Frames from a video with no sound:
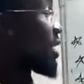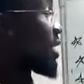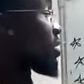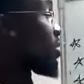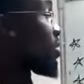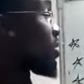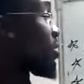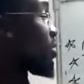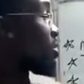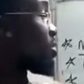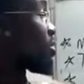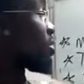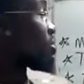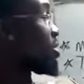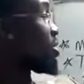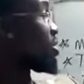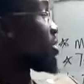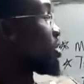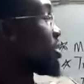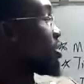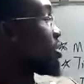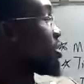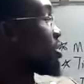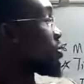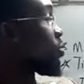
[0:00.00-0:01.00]
psychology
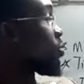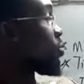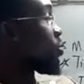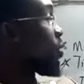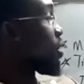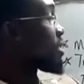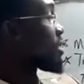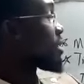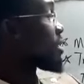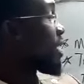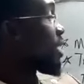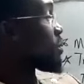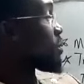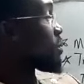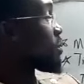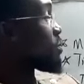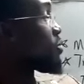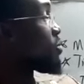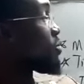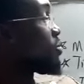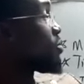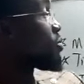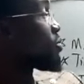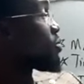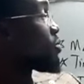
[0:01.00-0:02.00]
is what
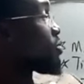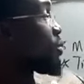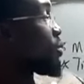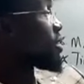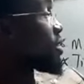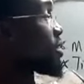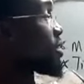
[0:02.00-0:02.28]
helps you to